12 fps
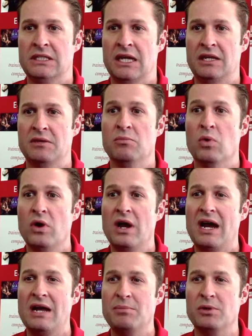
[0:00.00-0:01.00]
And the more
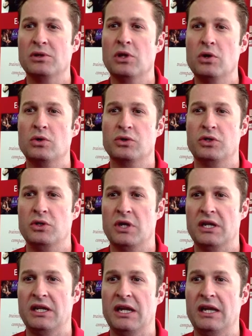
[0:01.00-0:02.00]
hyper local you
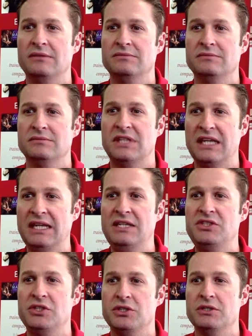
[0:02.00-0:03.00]
can get, the
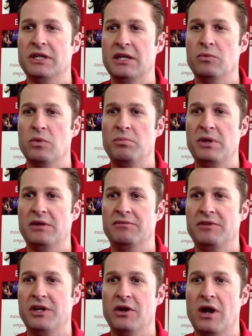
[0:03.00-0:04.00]
easier it will be to
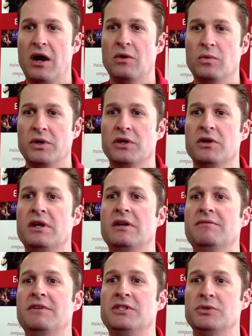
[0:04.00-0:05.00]
figure out what your
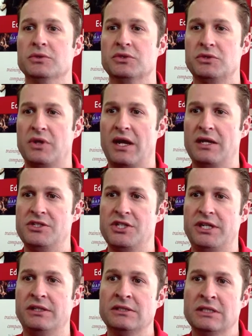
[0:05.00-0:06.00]
individual
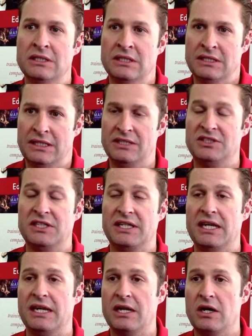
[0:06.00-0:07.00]
strategy is to
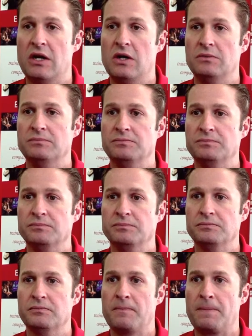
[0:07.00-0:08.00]
getting a home.
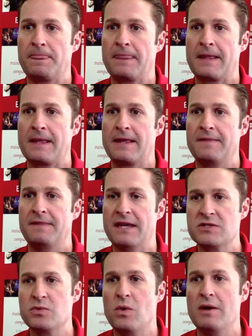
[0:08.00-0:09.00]

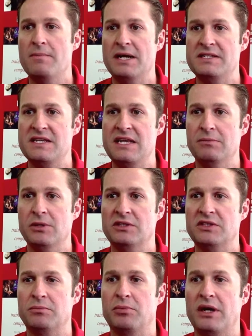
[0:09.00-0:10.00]
That's why my team
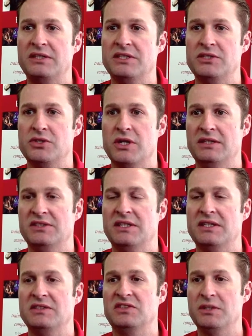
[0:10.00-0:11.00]
looks at pricing trends
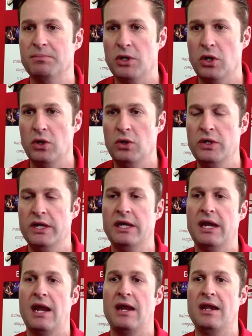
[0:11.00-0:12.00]
at the zip code
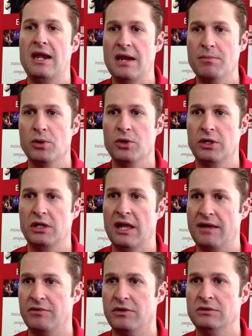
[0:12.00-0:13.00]
and neighborhood
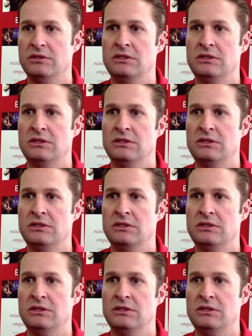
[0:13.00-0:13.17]
level.